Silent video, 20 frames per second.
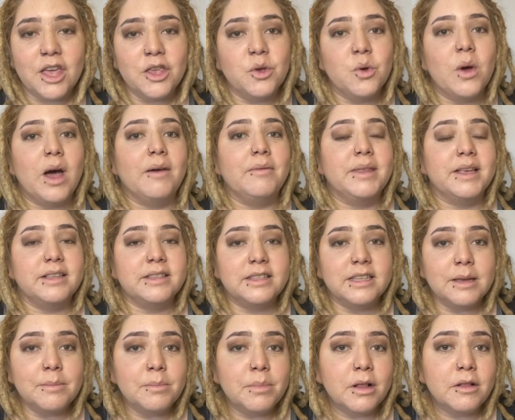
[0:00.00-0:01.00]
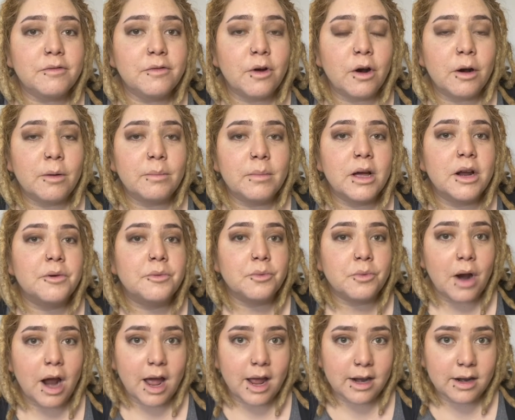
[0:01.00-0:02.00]
You have the simple form,
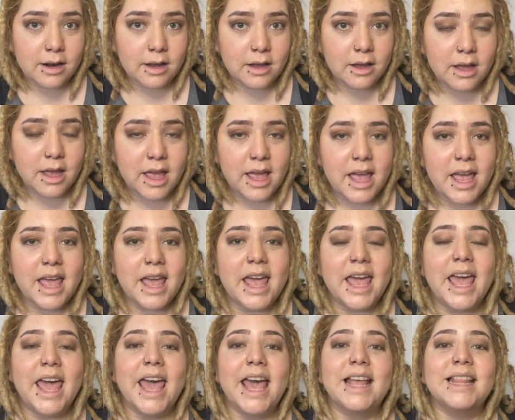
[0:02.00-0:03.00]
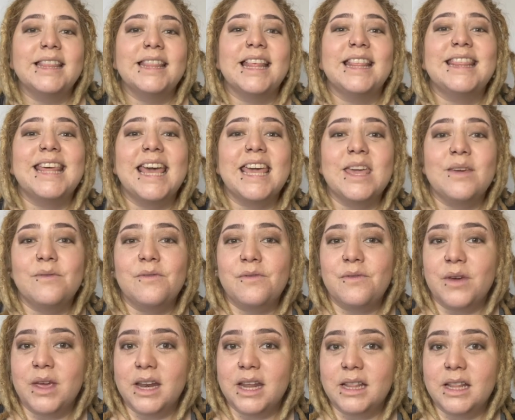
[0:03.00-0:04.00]
run, and the
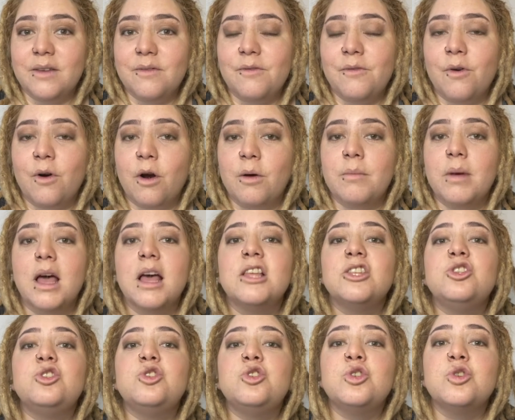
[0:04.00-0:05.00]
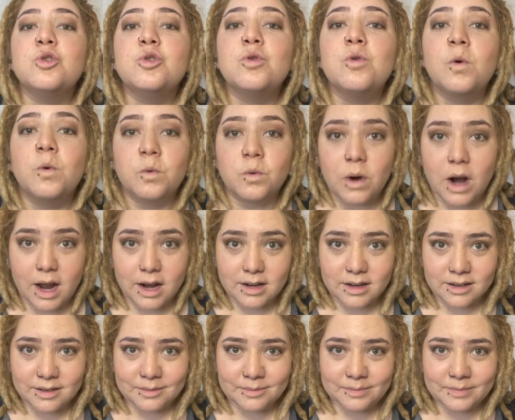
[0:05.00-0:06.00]
infinitive form, to
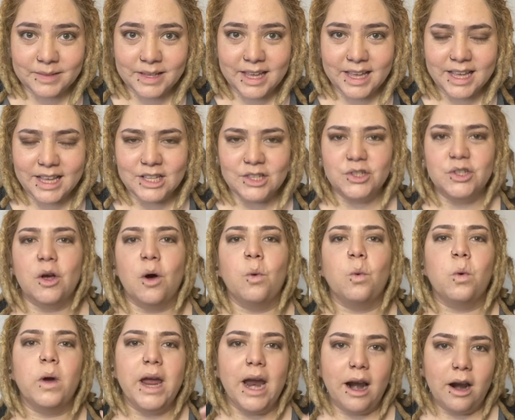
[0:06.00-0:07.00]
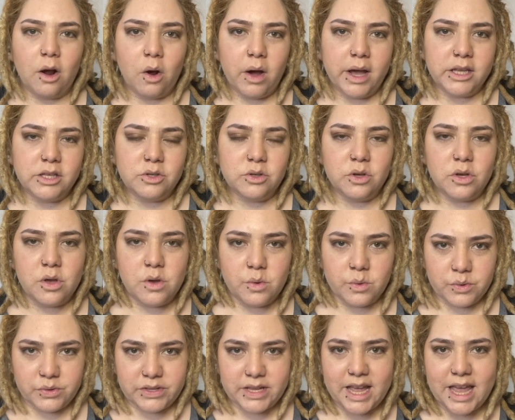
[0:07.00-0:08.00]
run. So we are going to
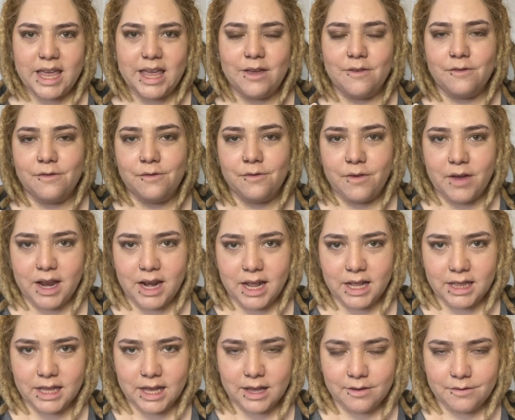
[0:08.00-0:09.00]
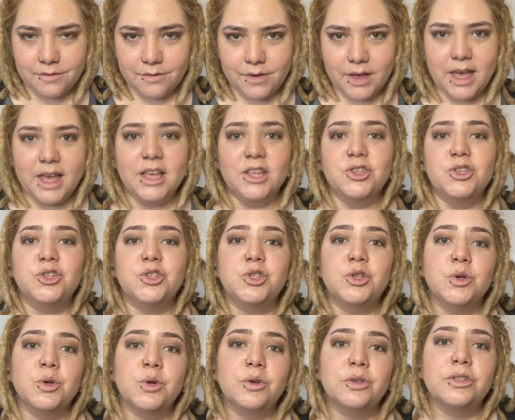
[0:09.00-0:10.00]
use the infinitive
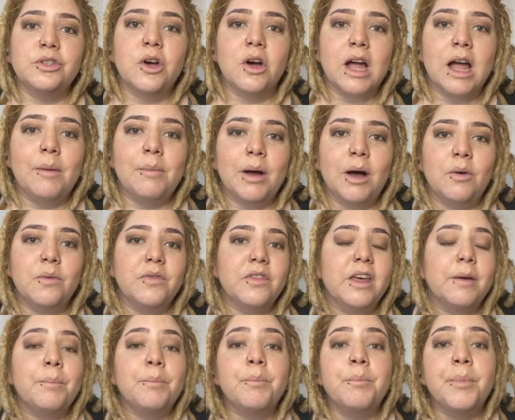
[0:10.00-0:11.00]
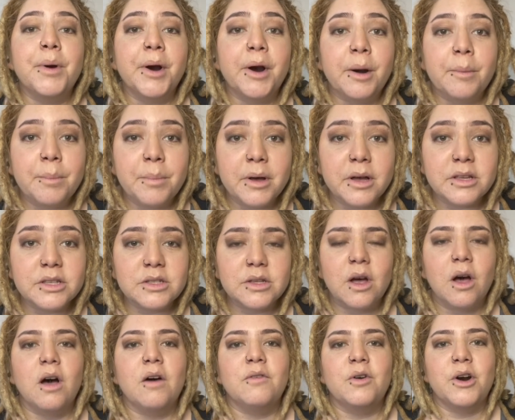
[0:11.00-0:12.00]
to talk about the purpose
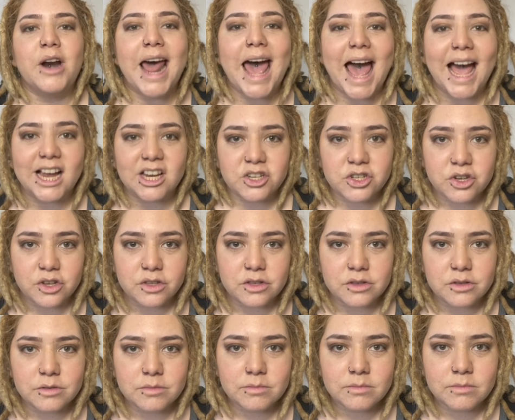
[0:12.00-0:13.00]
of our actions.